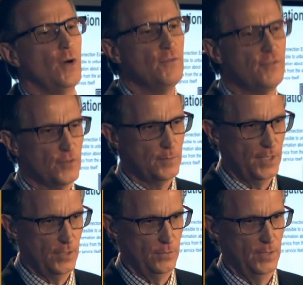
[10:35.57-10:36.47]
want from
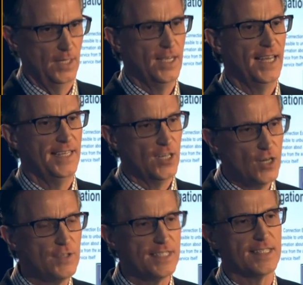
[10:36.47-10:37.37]
you. And in
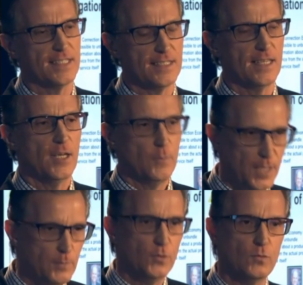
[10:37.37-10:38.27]
our instance,
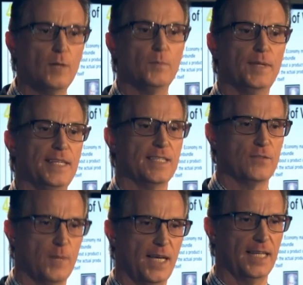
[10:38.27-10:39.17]
people want
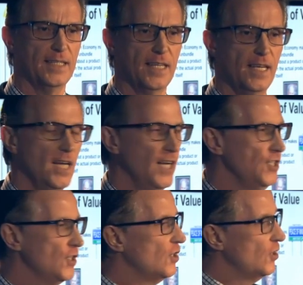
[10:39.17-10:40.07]
peace of mind.
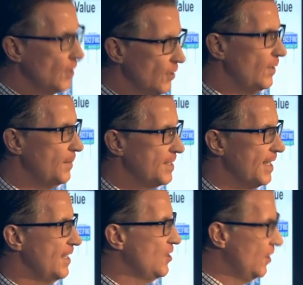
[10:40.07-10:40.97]
And you can go on our
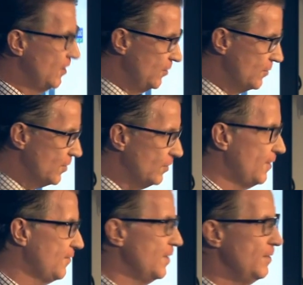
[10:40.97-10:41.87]
websites, you can use all
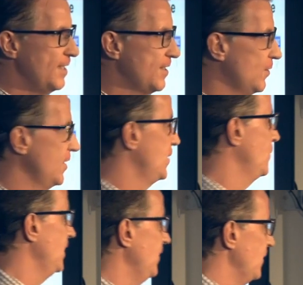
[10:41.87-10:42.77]
our free
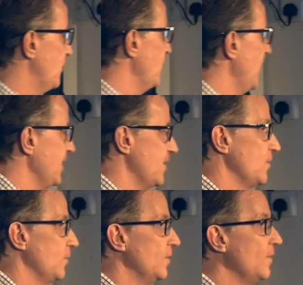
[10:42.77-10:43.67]
resources, we'll give you free
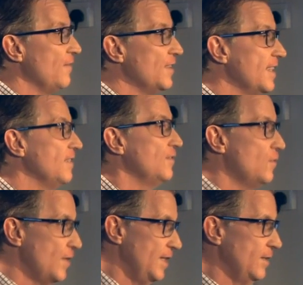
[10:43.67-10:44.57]
answers, we'll do everything
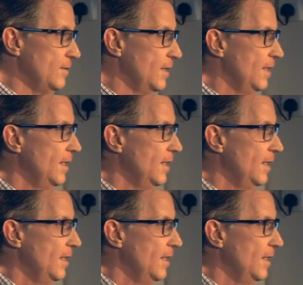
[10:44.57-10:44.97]
for you.